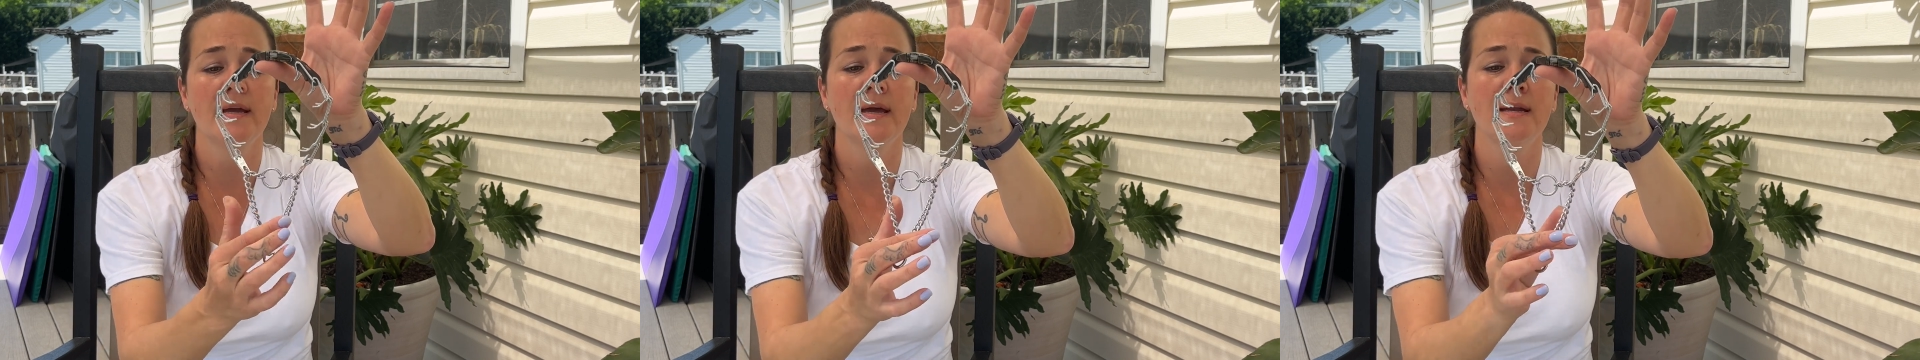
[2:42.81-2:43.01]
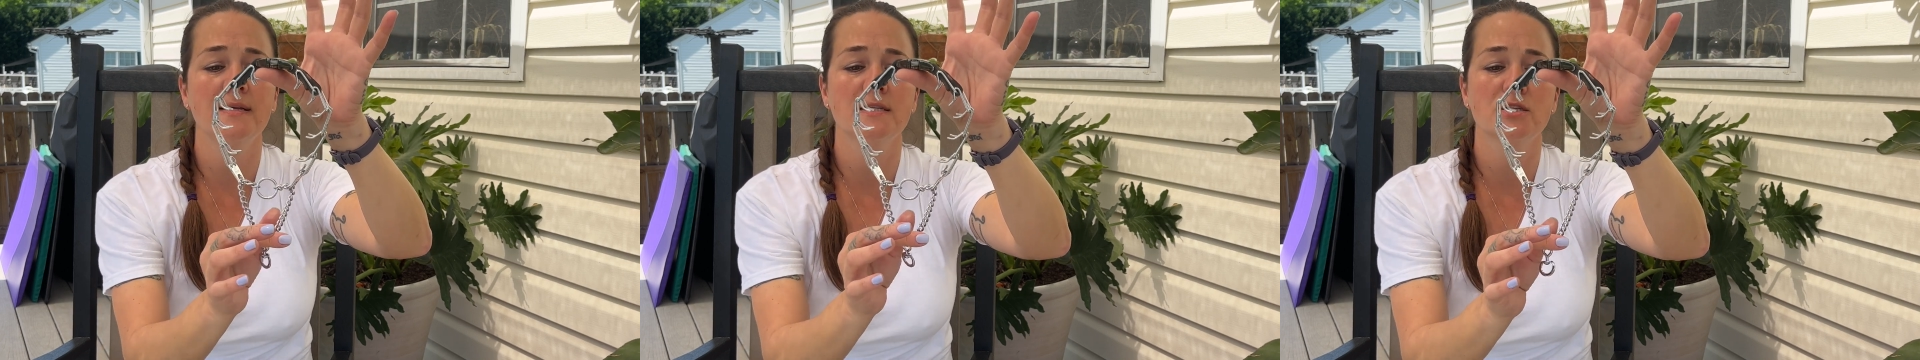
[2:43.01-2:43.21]

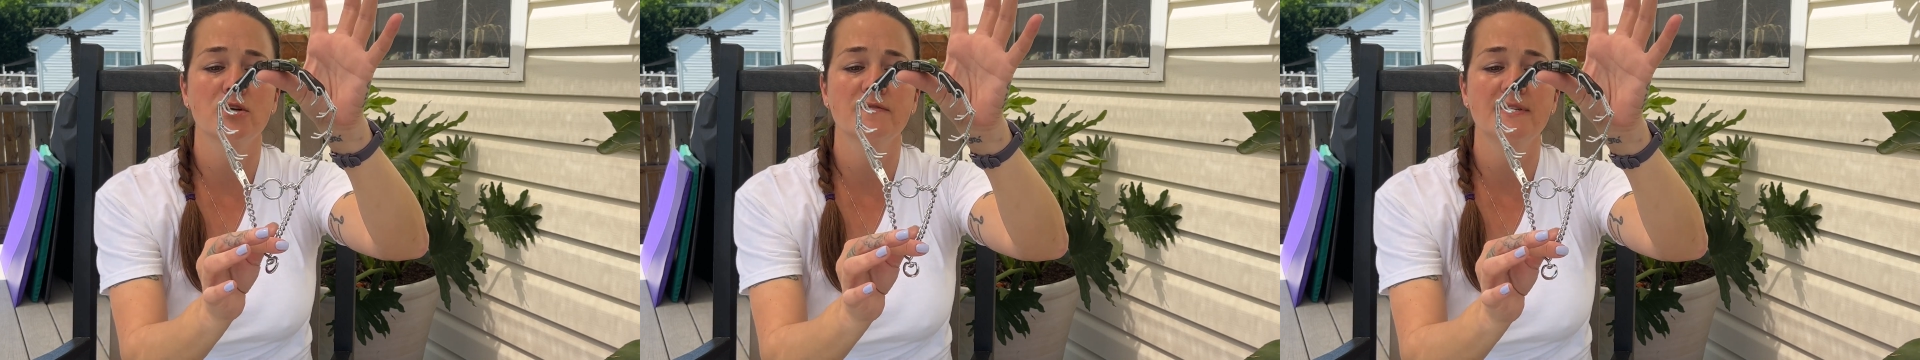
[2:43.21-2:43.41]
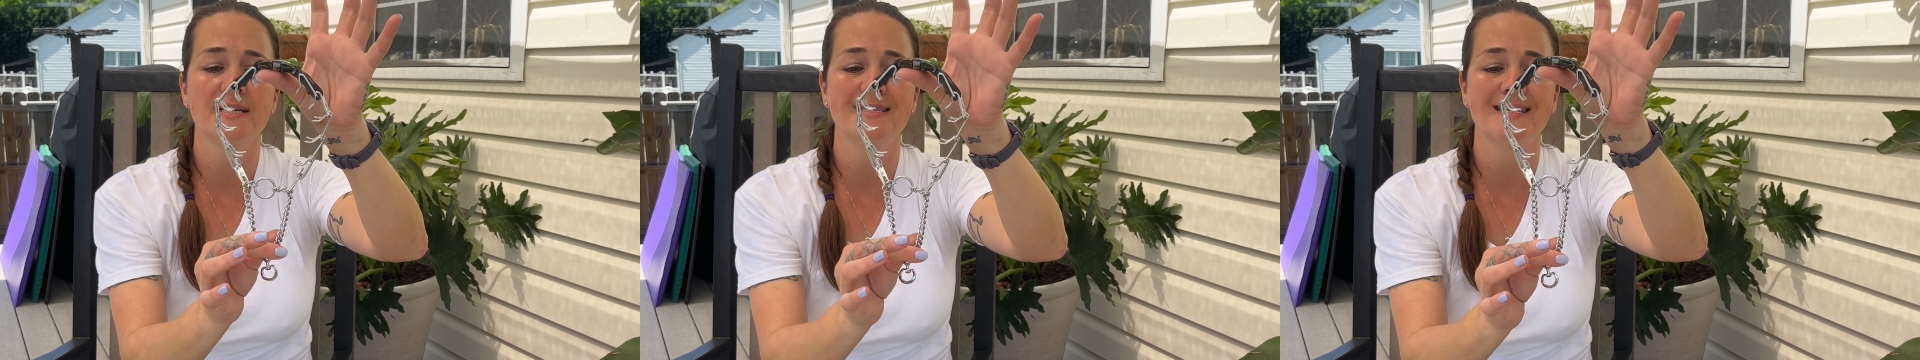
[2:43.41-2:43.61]
and it
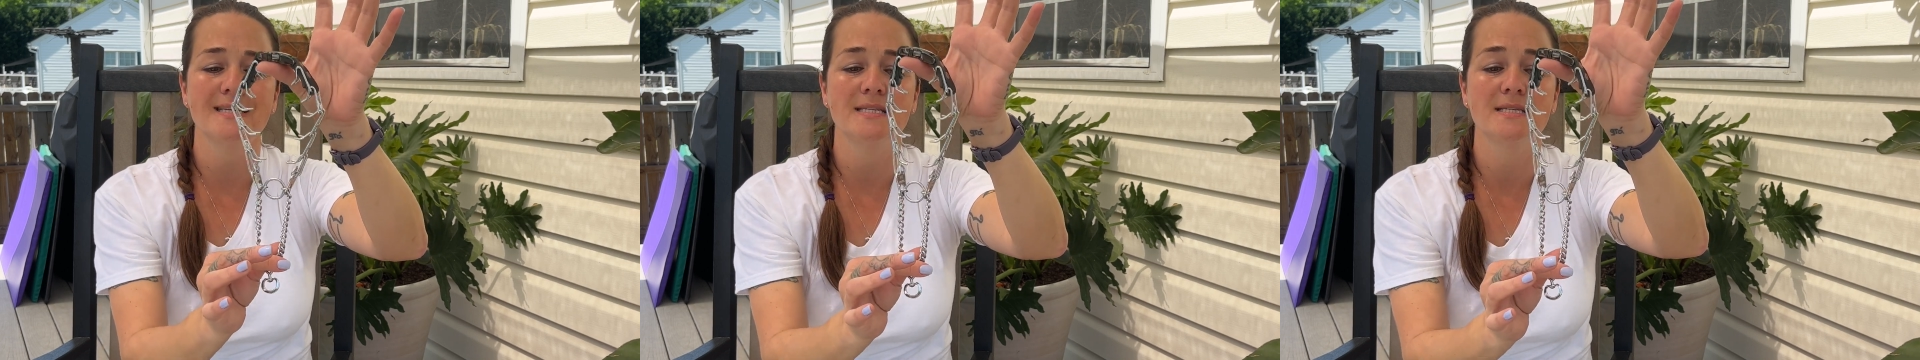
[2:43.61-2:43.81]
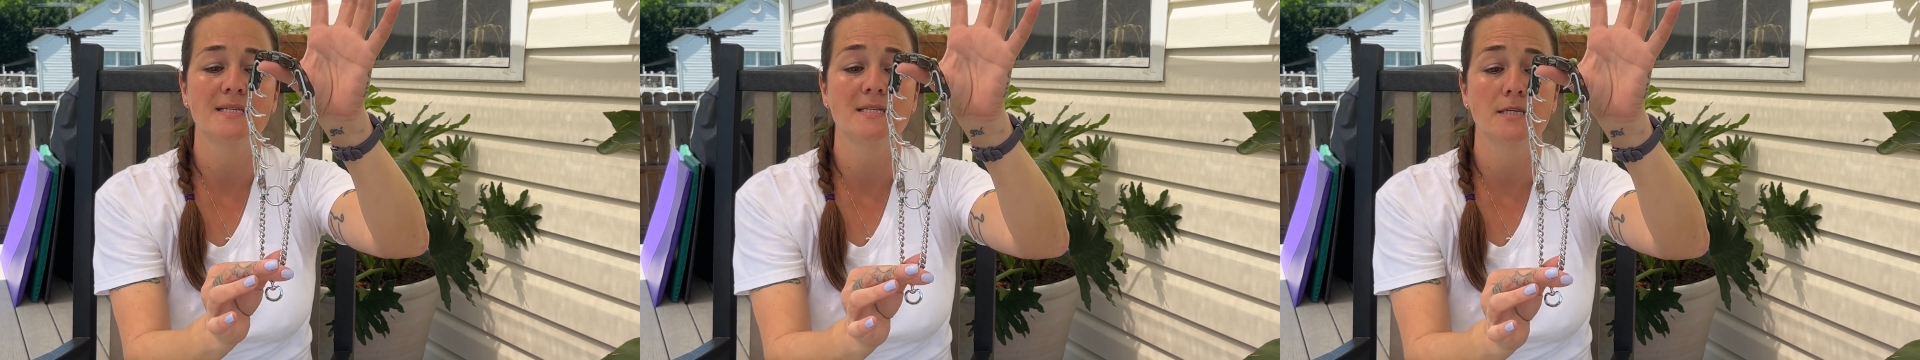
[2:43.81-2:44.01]
serves as a
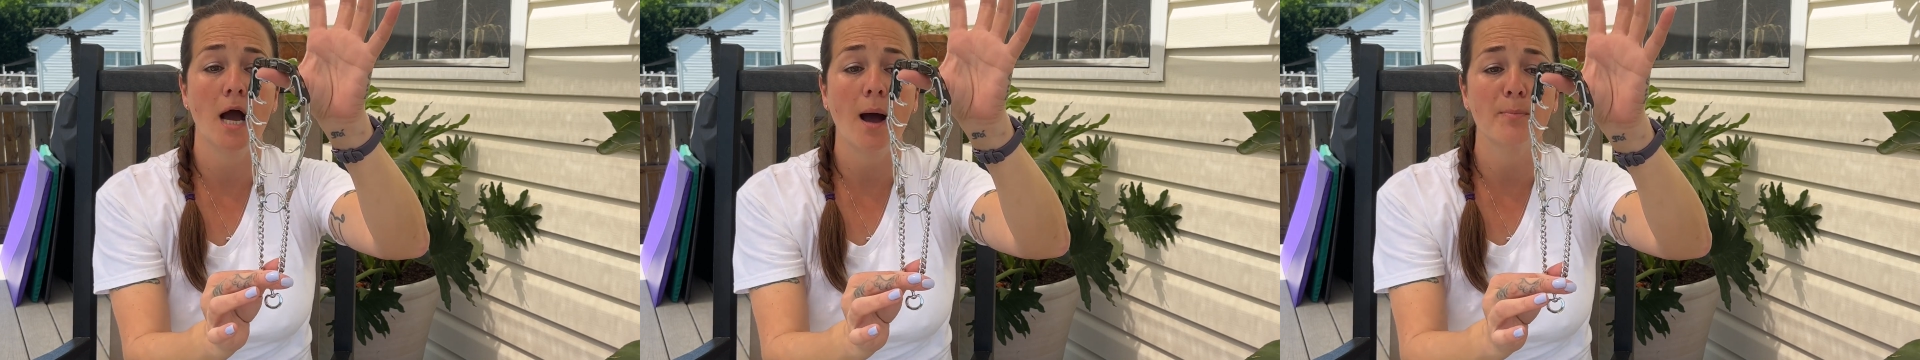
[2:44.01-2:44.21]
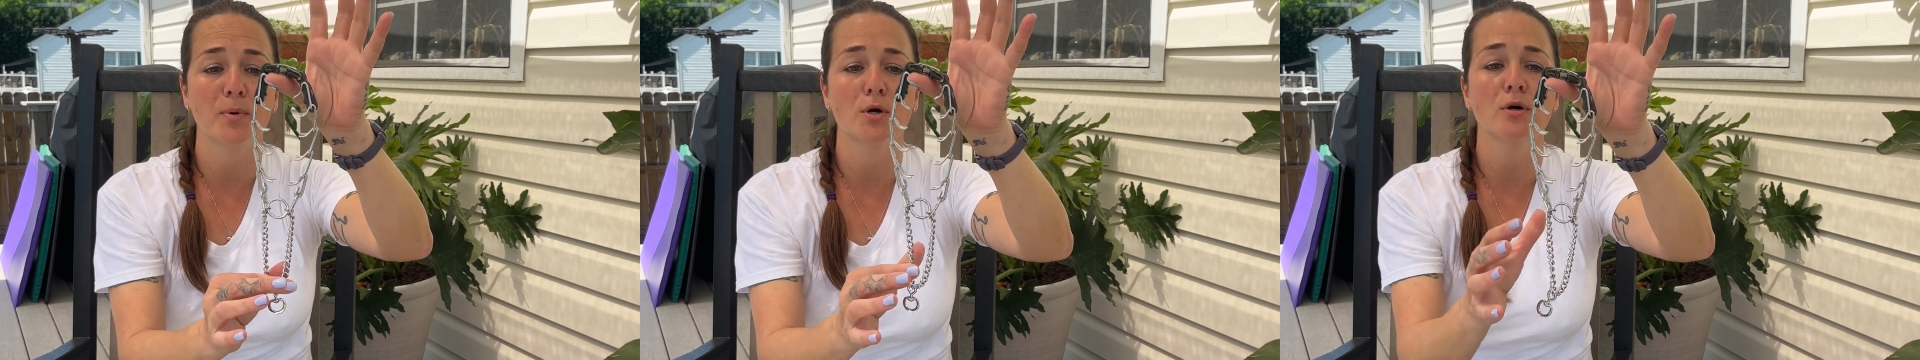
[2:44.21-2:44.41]

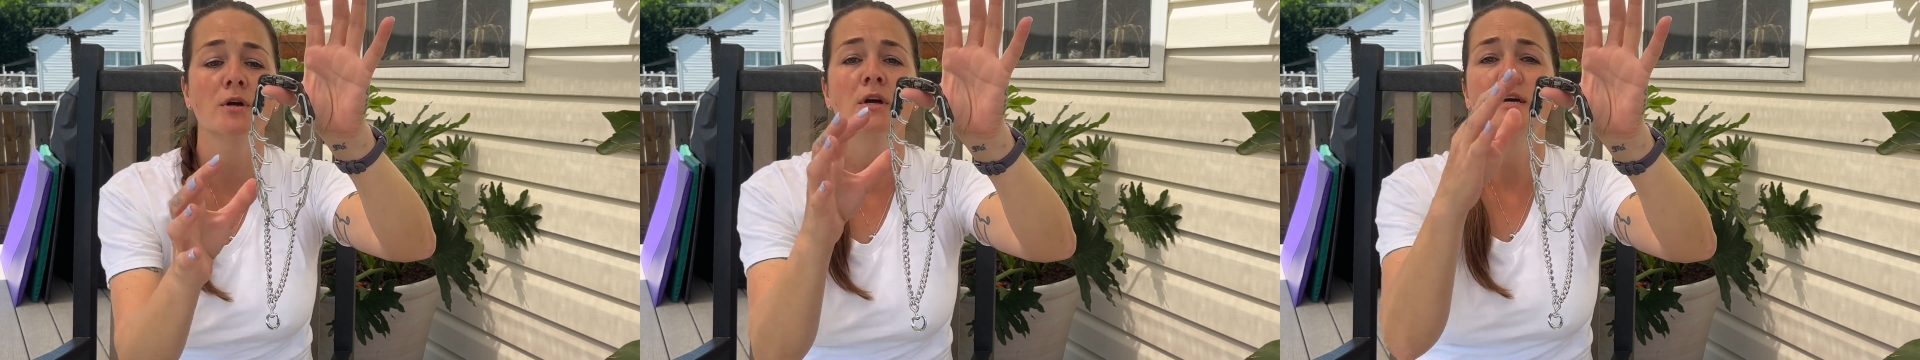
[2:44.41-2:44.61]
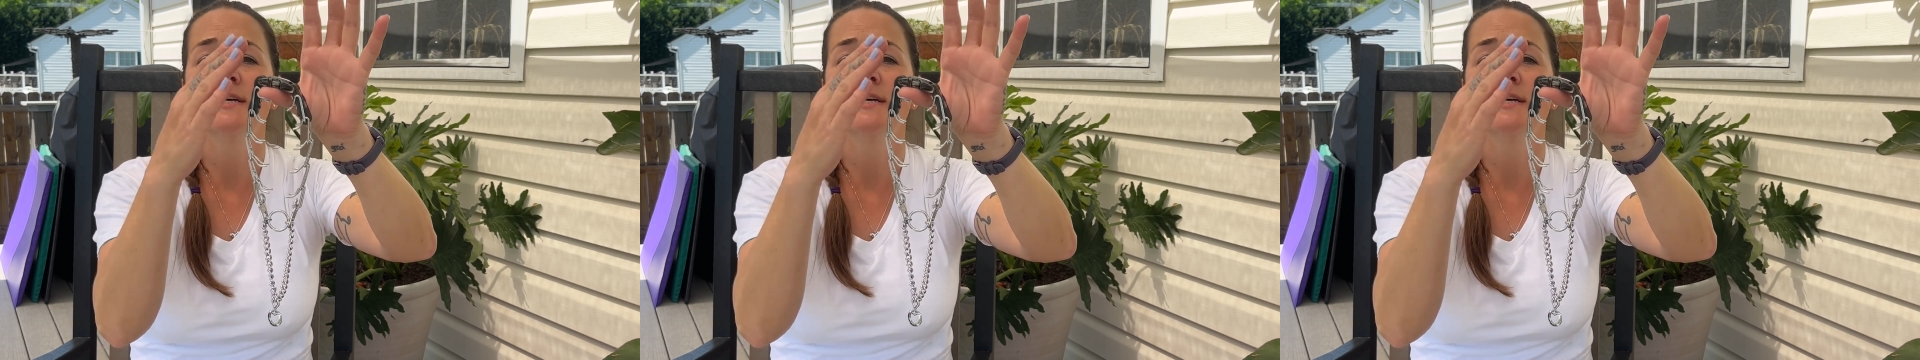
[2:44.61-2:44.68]
stopper.